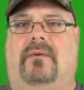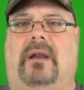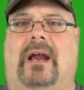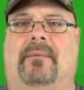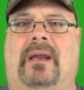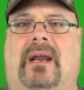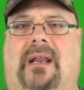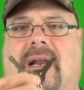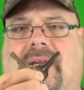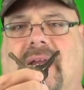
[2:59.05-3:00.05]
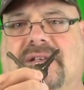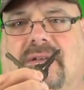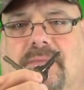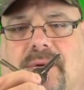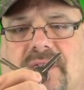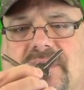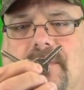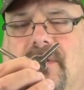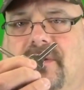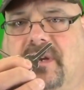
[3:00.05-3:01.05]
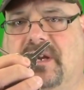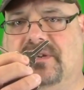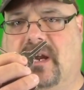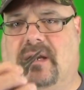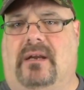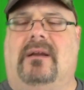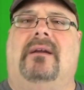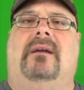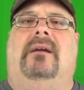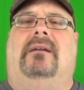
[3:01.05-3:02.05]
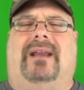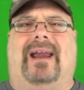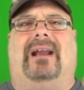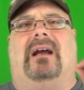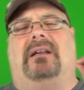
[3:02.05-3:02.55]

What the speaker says: you're like me, you got a lot of keys that look pretty similar on your keychain. Take a